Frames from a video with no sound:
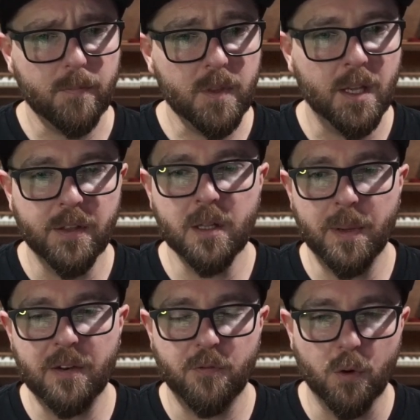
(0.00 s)
I think the
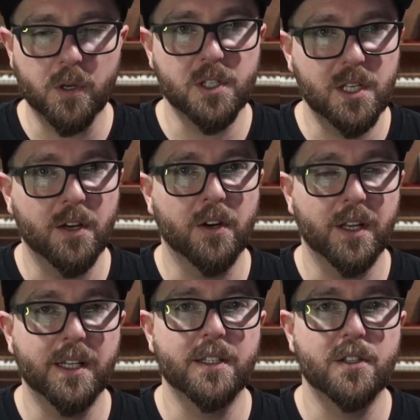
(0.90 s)
main focus here
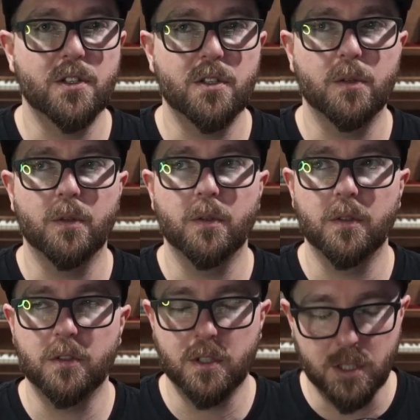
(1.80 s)
is to
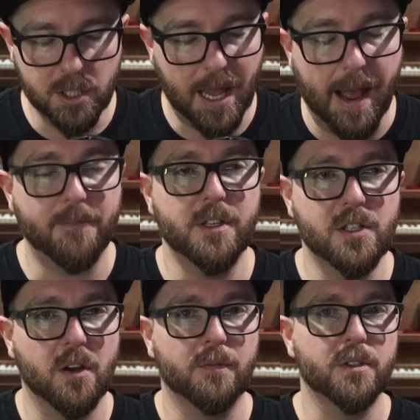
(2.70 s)
just have these
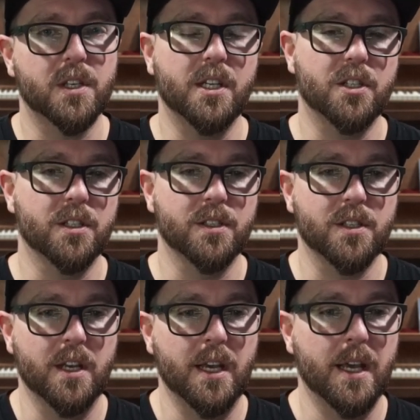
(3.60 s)
conversations
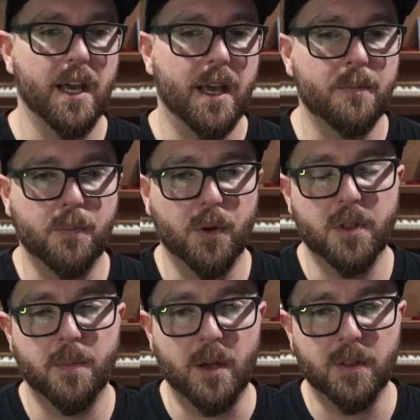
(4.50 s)
and put
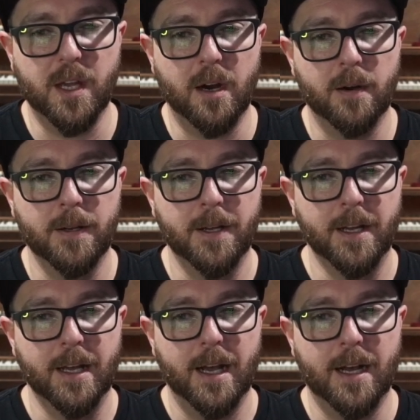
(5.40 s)
them out there
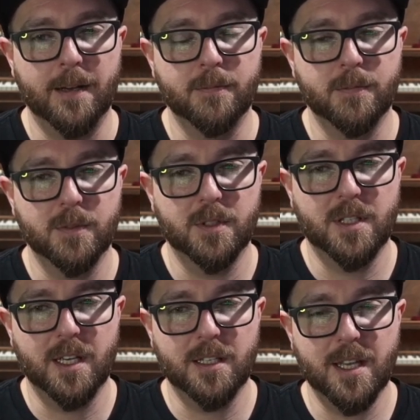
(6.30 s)

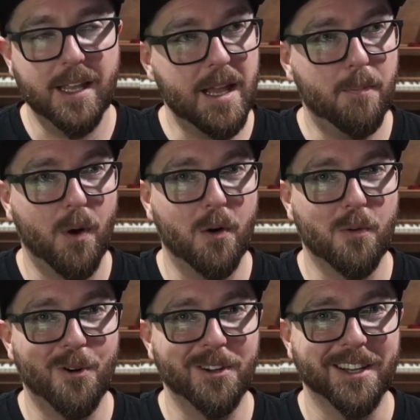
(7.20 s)
to get that ball
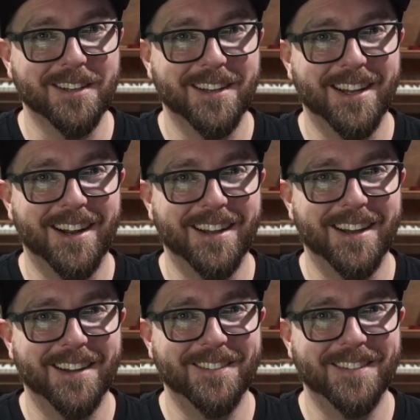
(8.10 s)
rolling. And
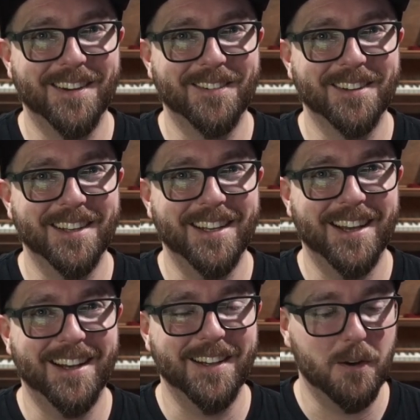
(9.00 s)
I really
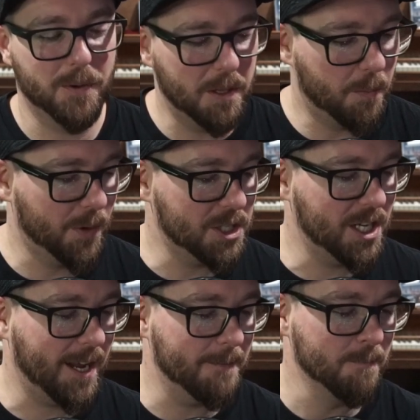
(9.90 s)

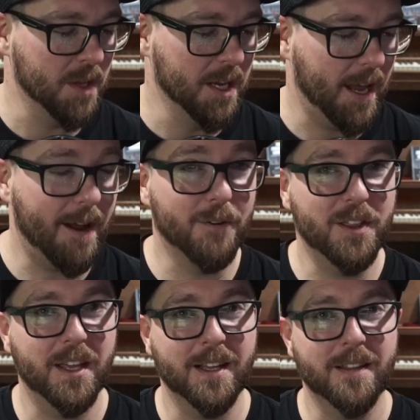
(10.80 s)
appreciate
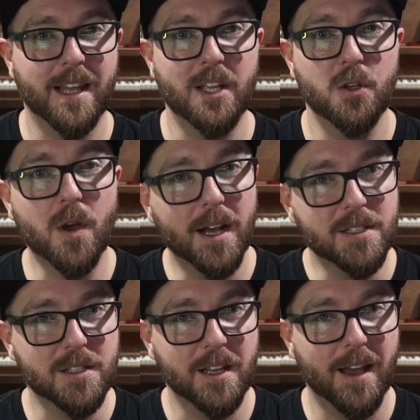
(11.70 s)
everything that you
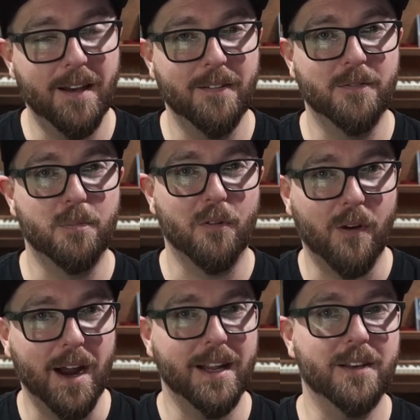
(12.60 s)
guys have
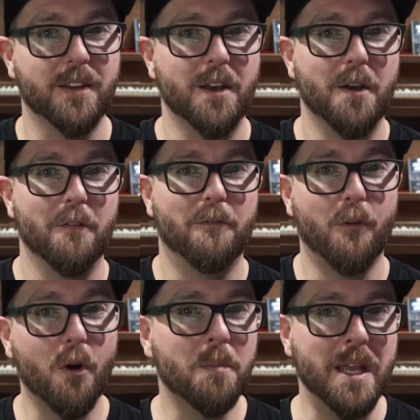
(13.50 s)
provided
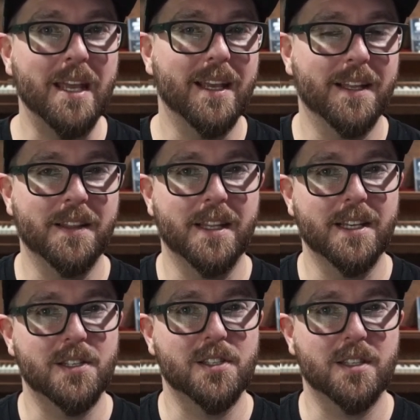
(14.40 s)
for me in
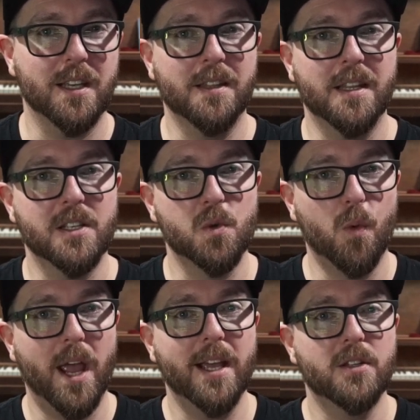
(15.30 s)
this
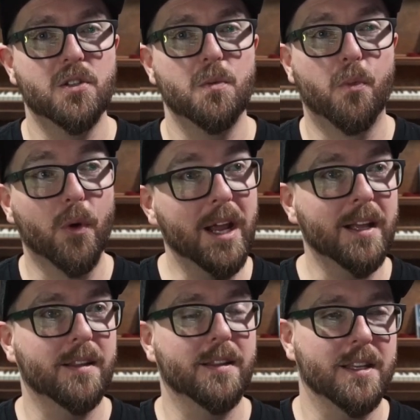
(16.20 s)
way to
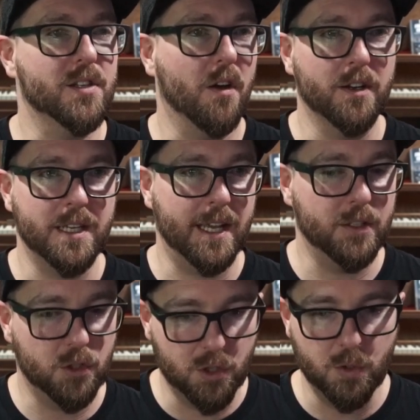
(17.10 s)
bring this content
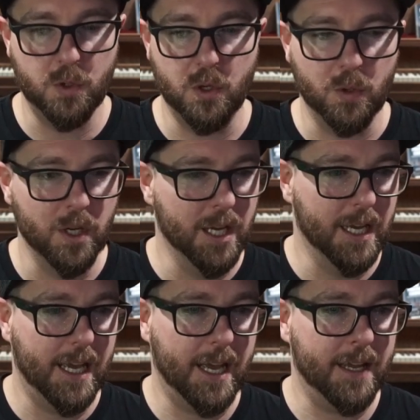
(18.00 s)
to you.
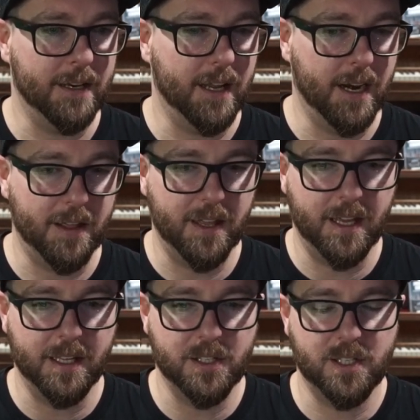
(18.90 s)
And I
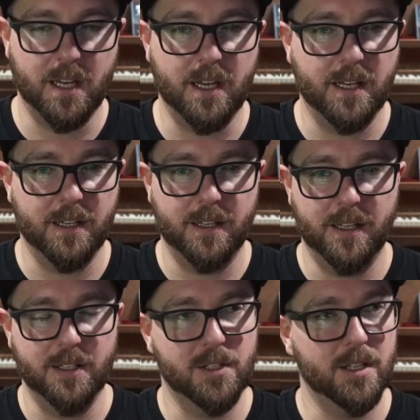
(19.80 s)
think it's a
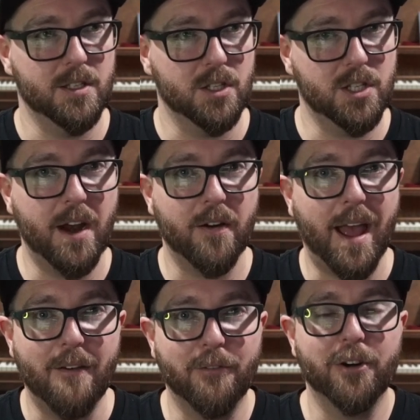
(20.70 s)
shared
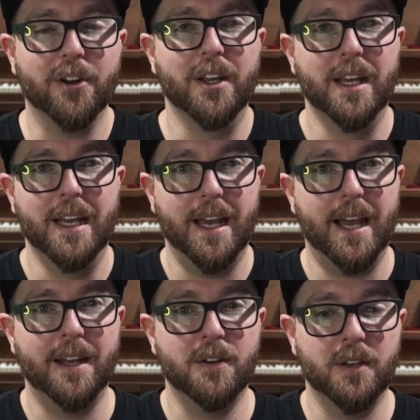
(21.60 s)
effort,
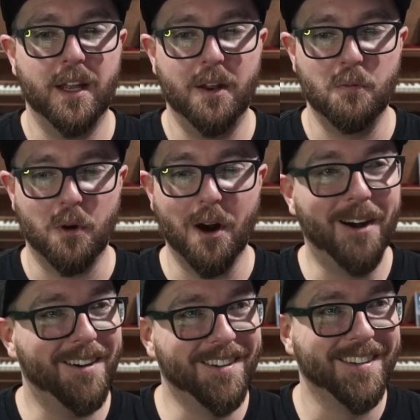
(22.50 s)
and we're
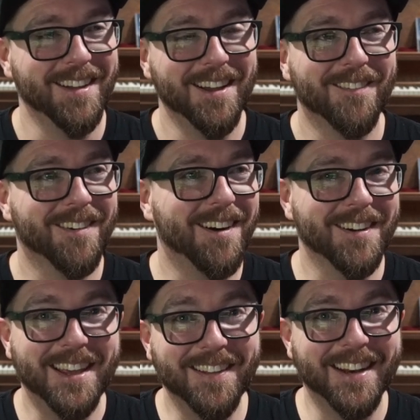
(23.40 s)
all
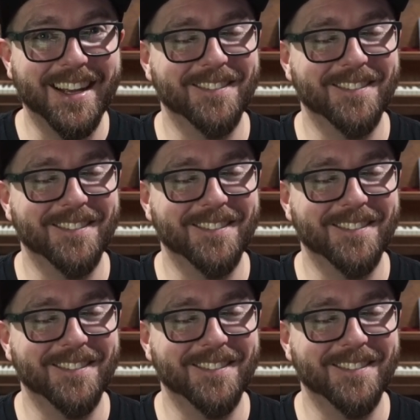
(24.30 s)
killing it.